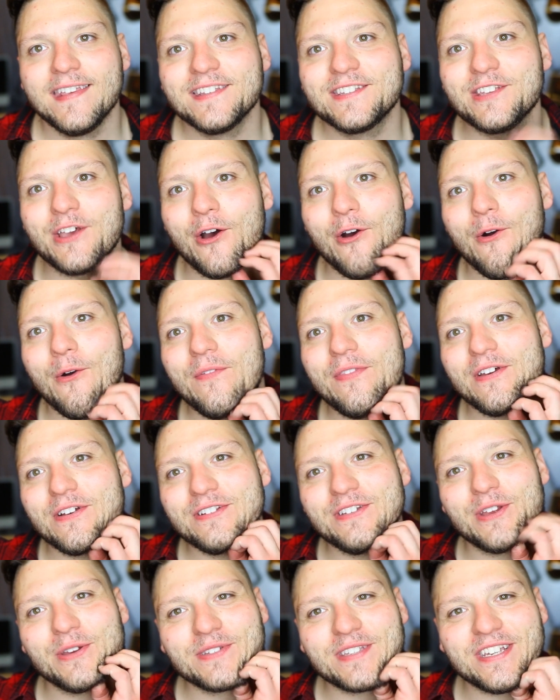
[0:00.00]
So
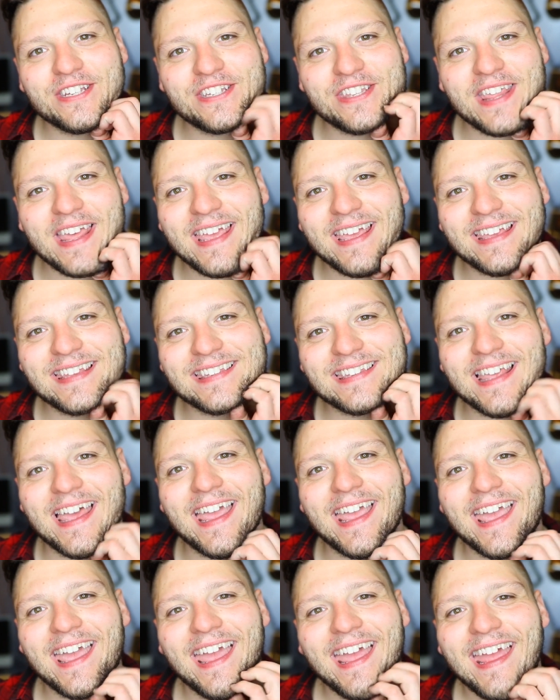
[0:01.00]
there's no such thing as
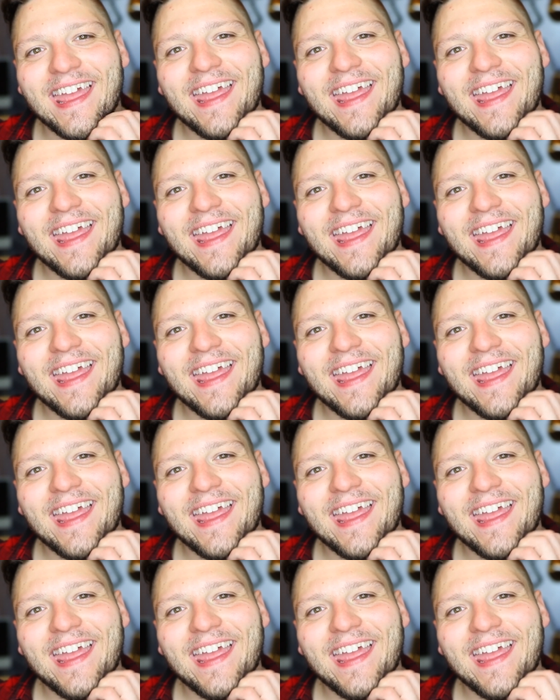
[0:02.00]
like,